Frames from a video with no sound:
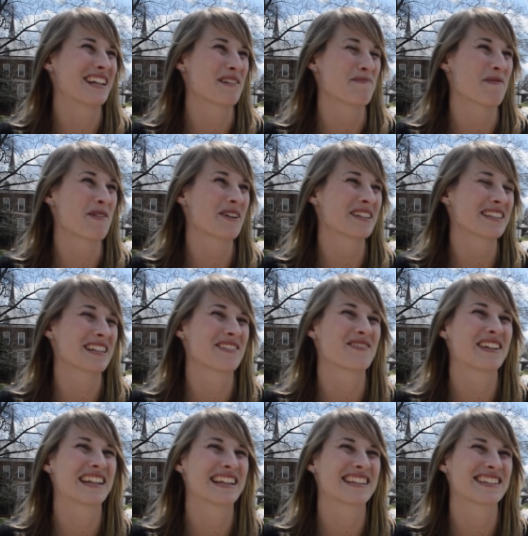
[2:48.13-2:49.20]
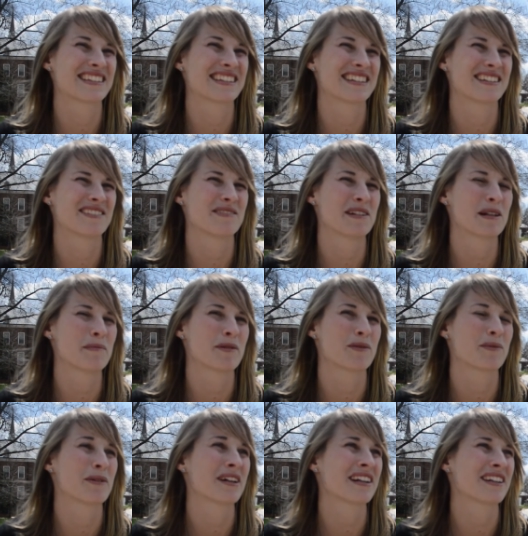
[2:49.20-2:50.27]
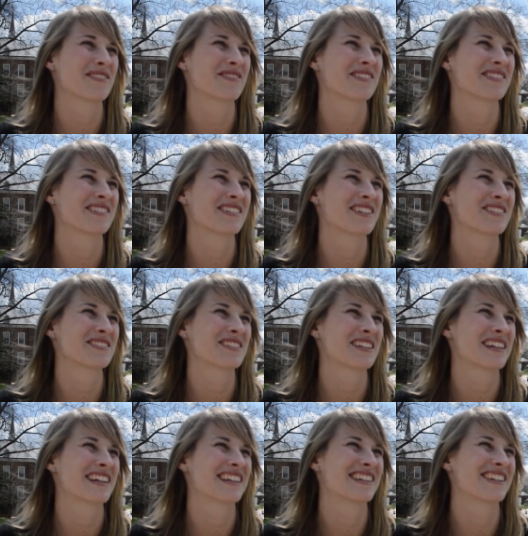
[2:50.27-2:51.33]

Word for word: that person. I mean, it's uh, a little bit weird if you go to a